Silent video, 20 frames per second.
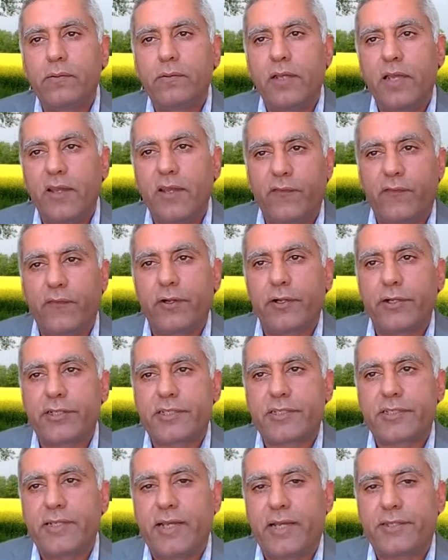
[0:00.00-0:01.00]

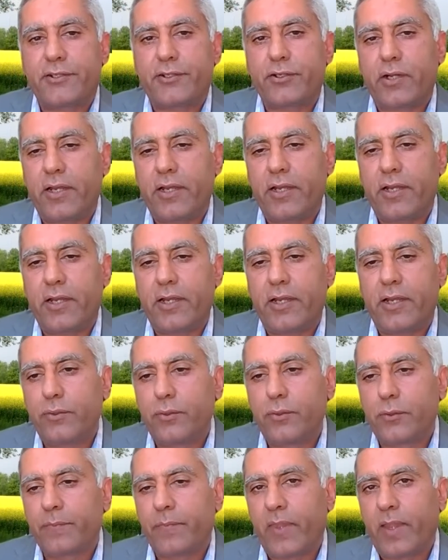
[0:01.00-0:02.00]
efforts that try
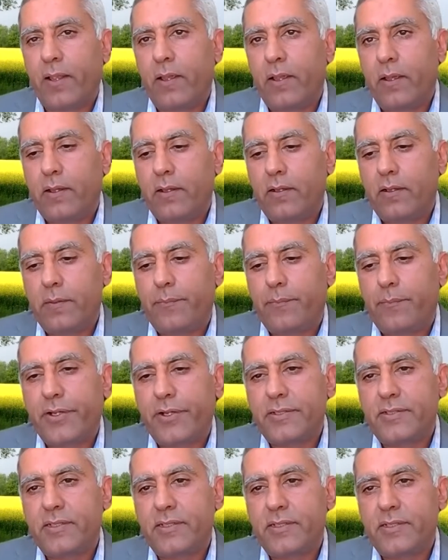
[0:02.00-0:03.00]
to
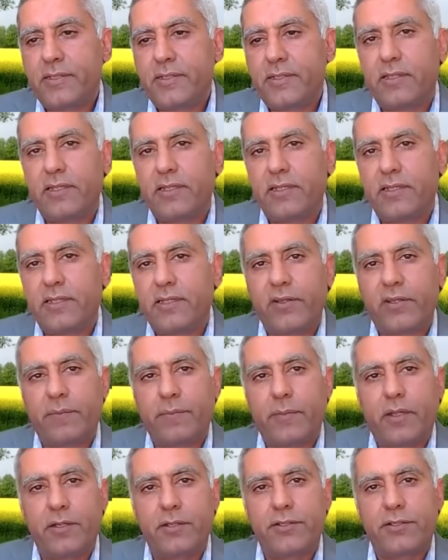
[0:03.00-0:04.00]
present a different
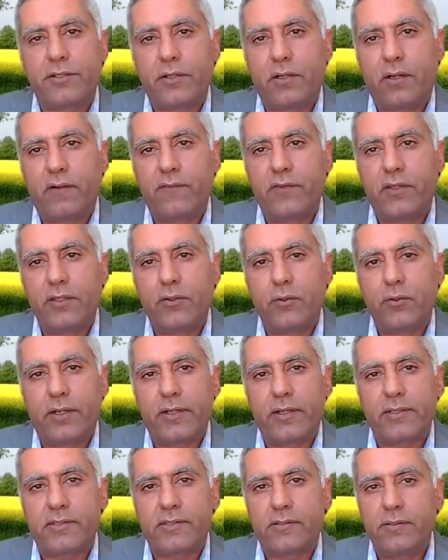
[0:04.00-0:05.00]
image of the
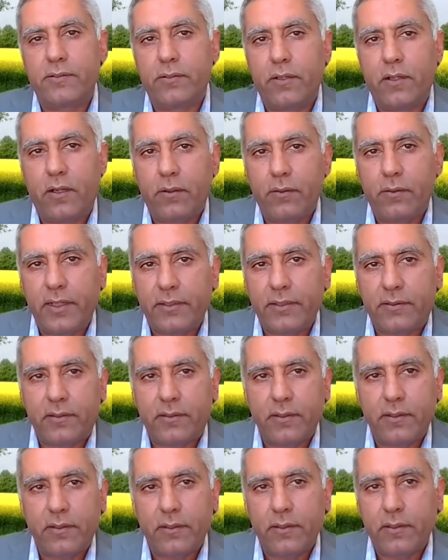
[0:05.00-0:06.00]
US. You know that
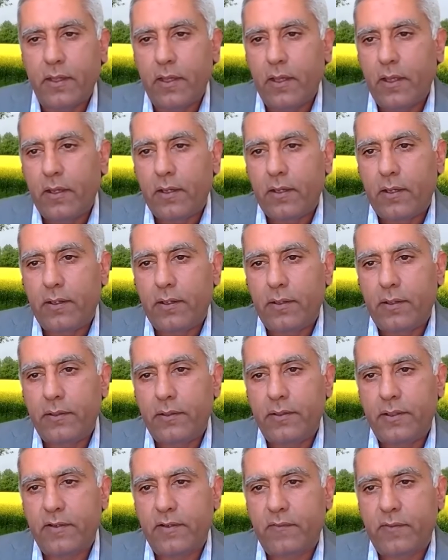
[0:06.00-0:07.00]

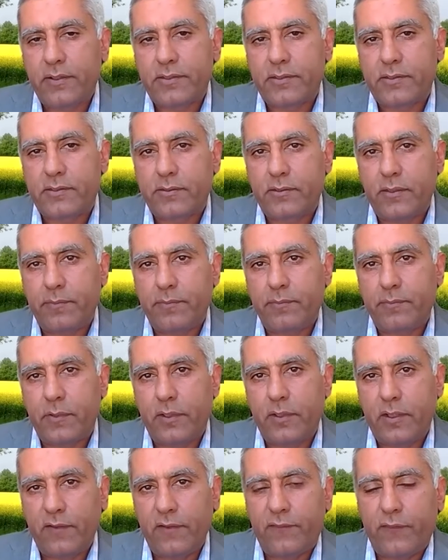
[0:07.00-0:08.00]
there was some
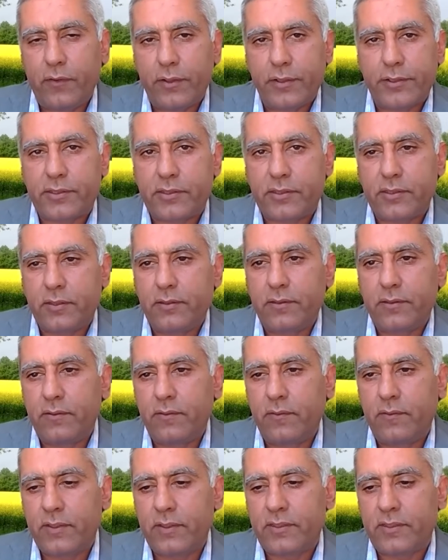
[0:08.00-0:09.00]
efforts
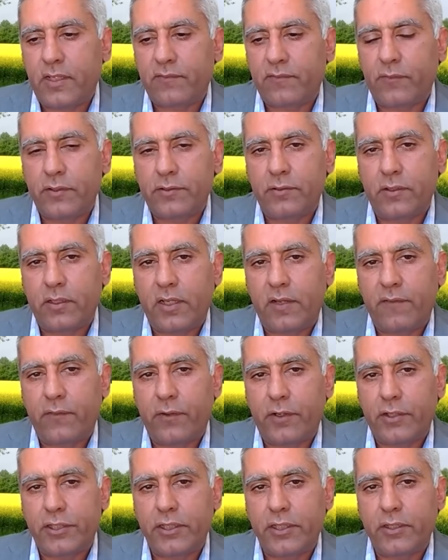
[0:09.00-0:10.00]
that was done in
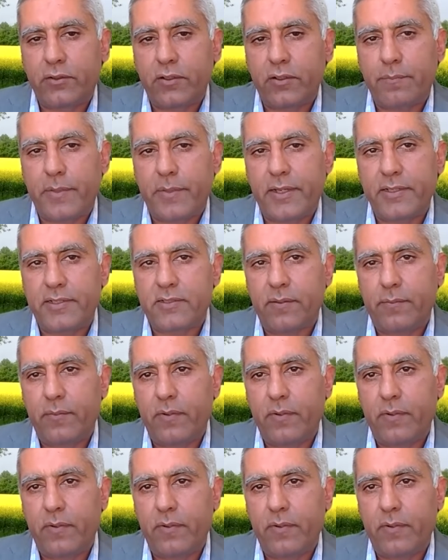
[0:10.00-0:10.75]
Washington by some